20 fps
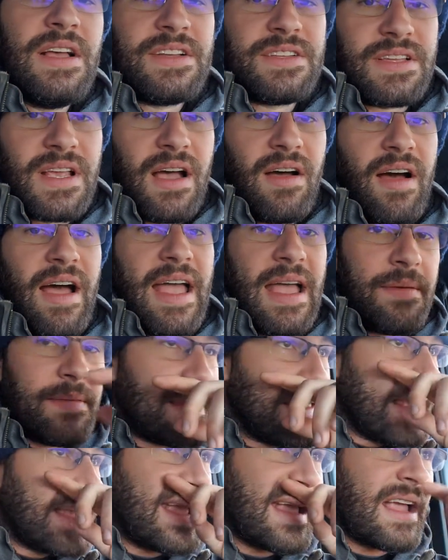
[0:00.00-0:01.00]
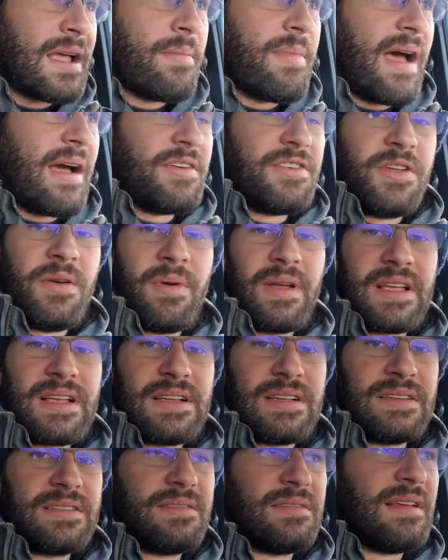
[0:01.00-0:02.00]
so I am thinking about doing
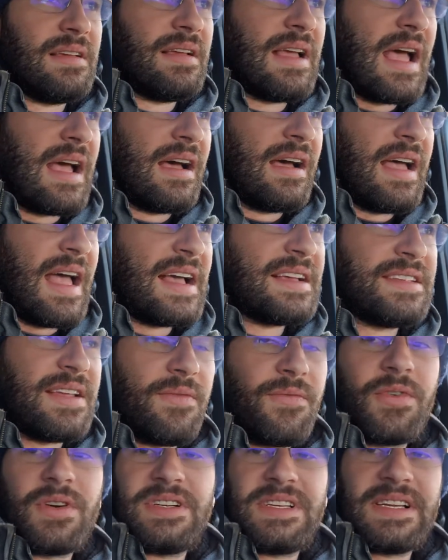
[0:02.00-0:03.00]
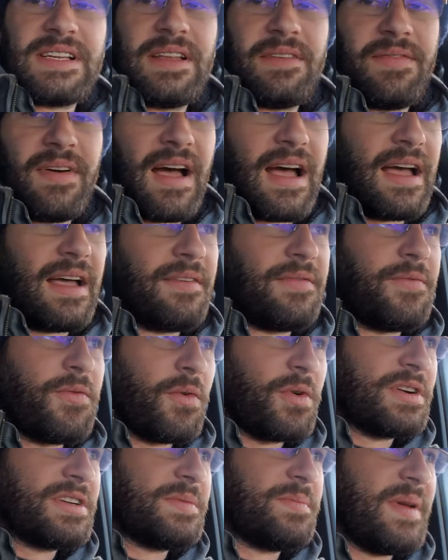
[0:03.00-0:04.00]
a SM465
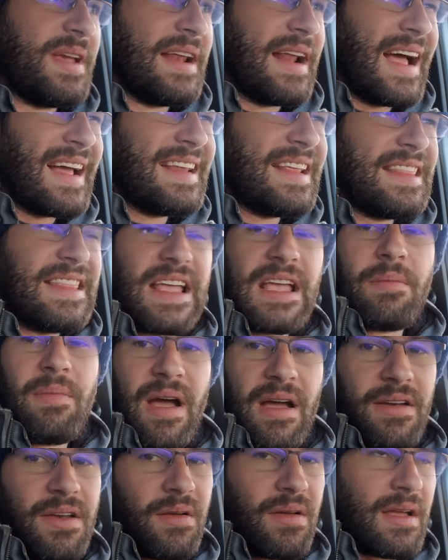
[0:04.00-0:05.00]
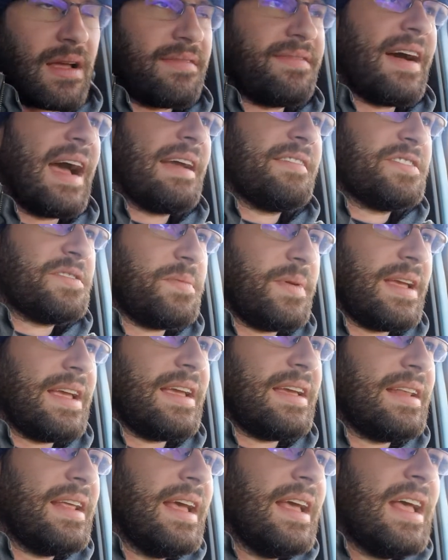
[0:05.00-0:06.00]
4-speed. I did think about doing a
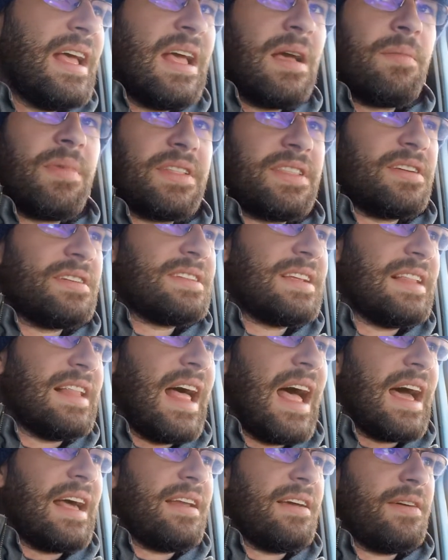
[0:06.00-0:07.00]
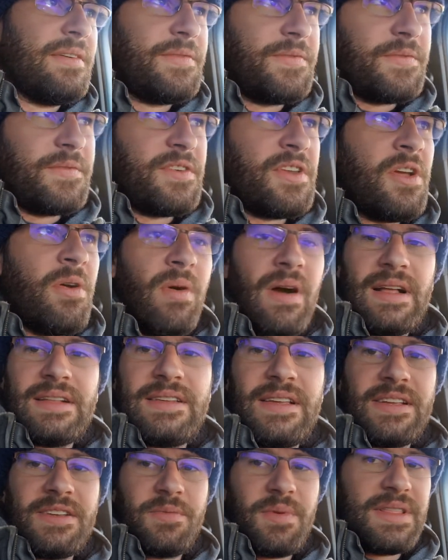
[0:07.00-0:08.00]
5-speed, but there's a lot of
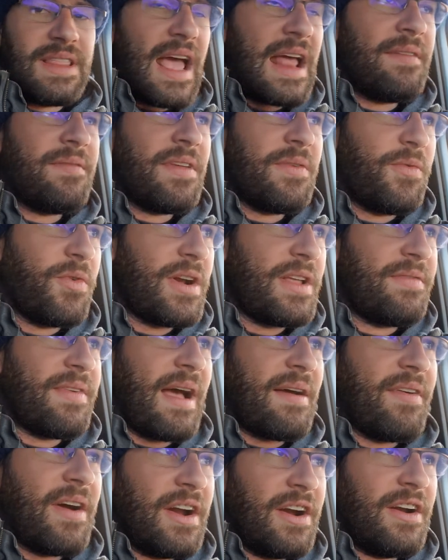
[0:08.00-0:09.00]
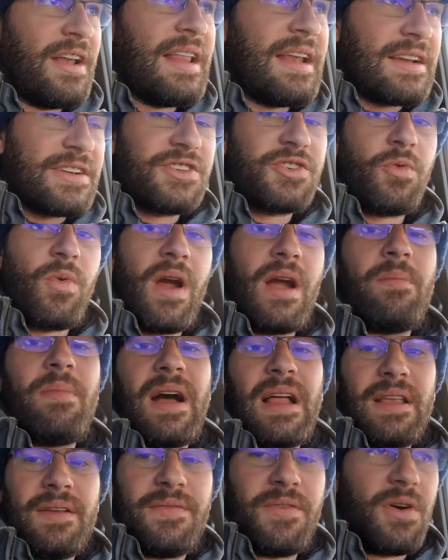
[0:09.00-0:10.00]
nuances with NV4500 in a square
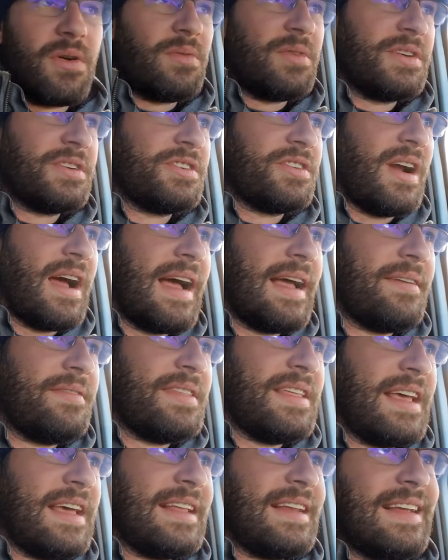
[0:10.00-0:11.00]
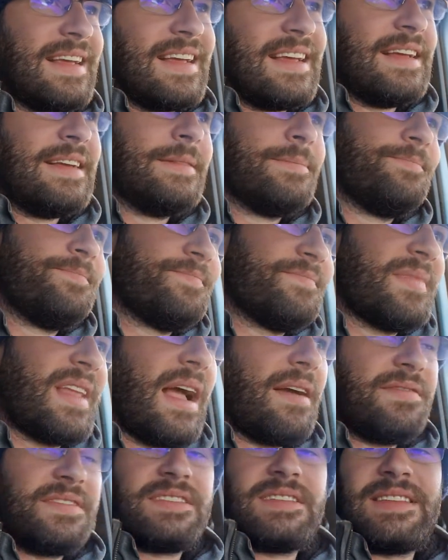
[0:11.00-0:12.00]
body 4-wheel drive that
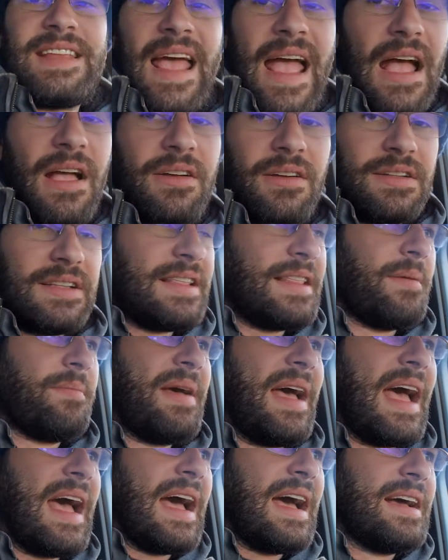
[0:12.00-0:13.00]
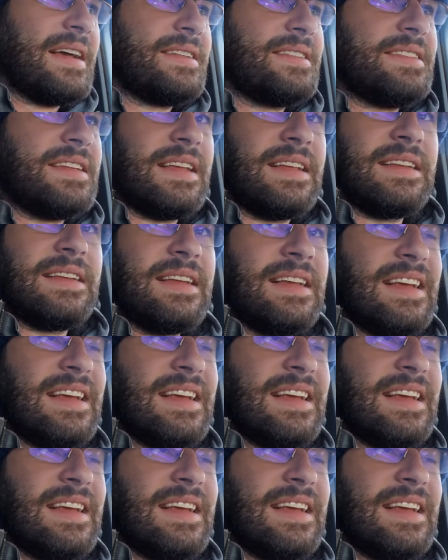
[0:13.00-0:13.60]
I've tackled in the past, and